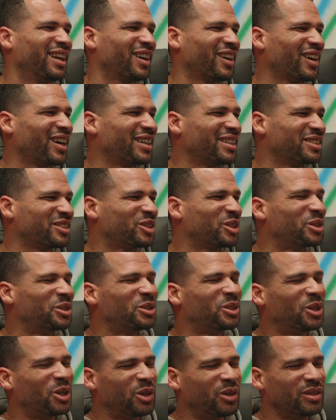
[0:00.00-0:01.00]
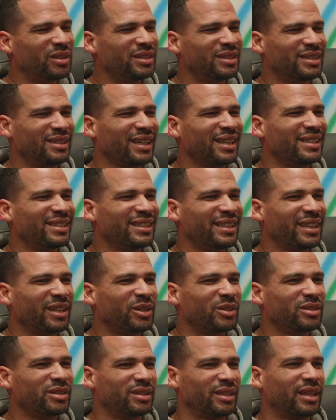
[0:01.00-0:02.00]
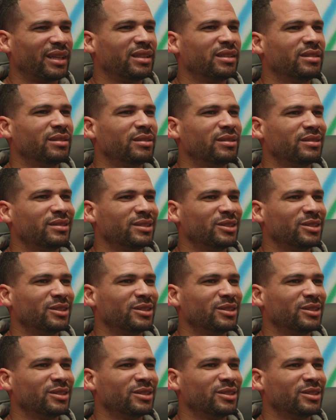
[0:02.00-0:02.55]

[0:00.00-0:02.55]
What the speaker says: All right, so you go into San Diego State.